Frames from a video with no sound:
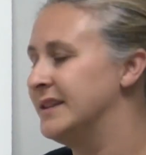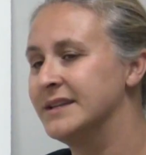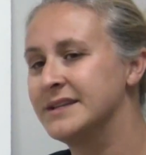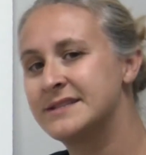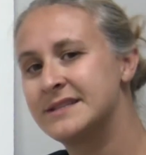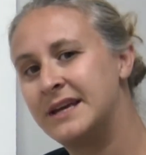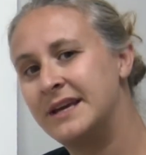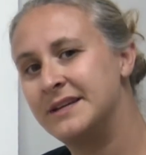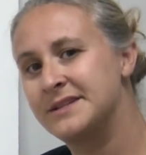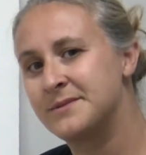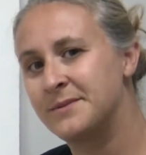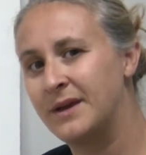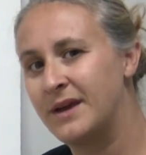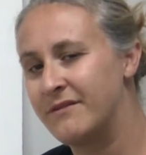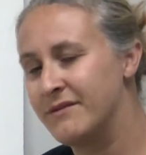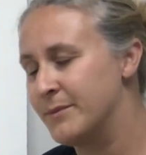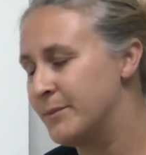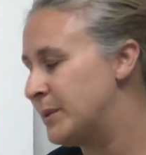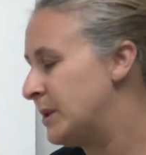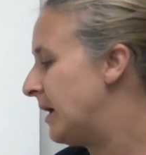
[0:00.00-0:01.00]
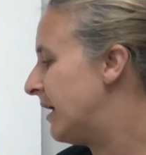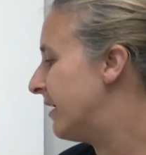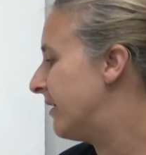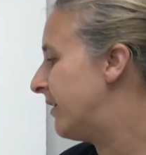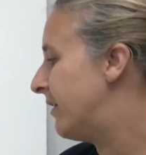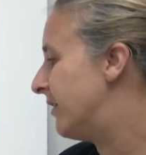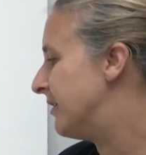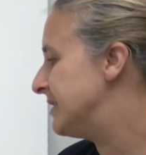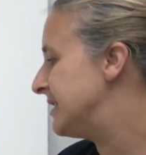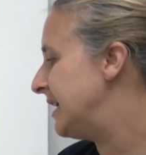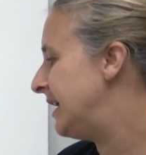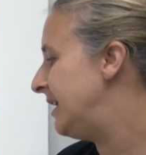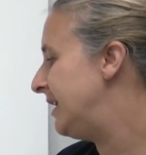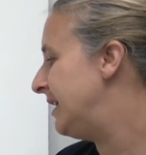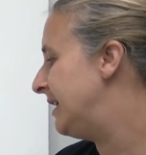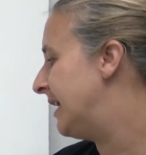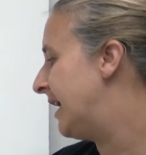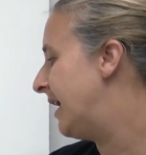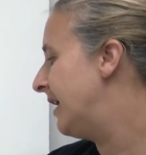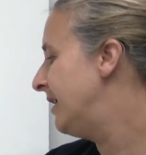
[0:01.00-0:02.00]
In this case, we haven't plotted our
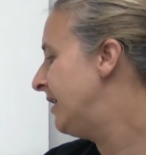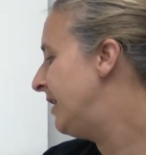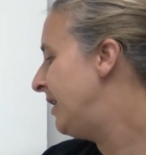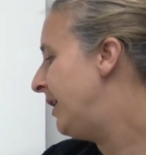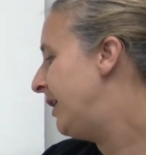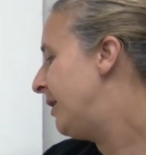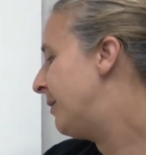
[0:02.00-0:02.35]
data yet,